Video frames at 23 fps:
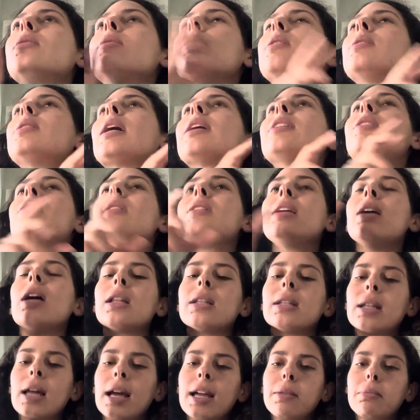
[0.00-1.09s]
tied to the
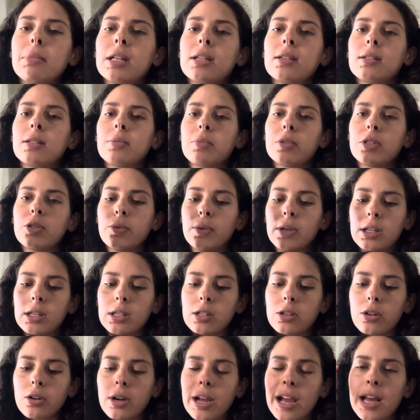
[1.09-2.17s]
alignment between
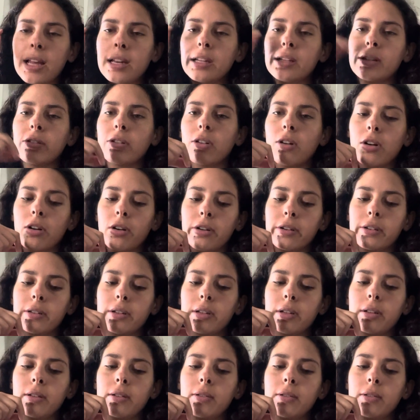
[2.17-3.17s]
your head and your heart.